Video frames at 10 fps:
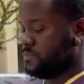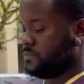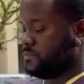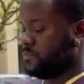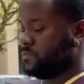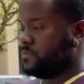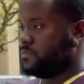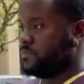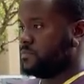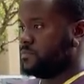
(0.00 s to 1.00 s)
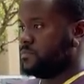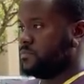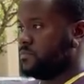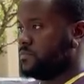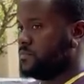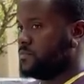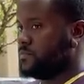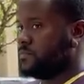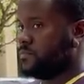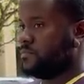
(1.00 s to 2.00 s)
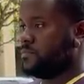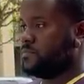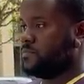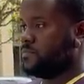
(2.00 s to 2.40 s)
(silent)